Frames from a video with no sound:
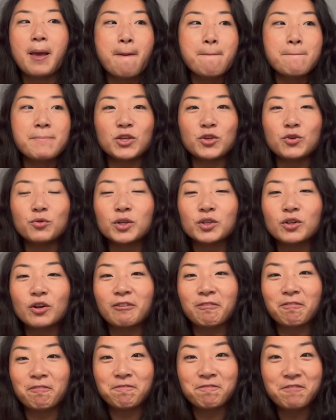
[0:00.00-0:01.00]
but you are not a
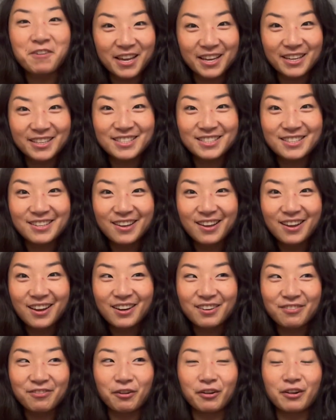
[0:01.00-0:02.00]
fit
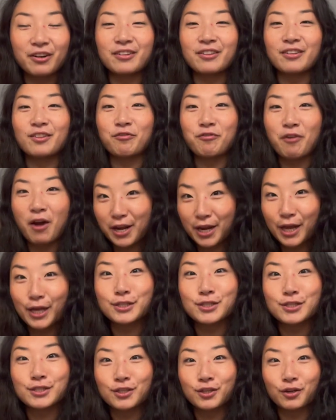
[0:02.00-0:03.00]
for the
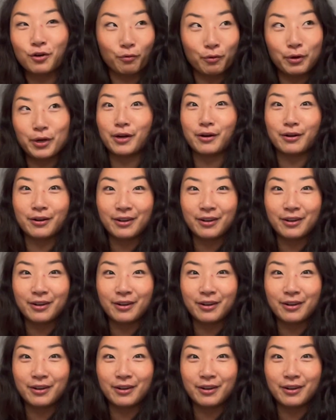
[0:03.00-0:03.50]
finance career.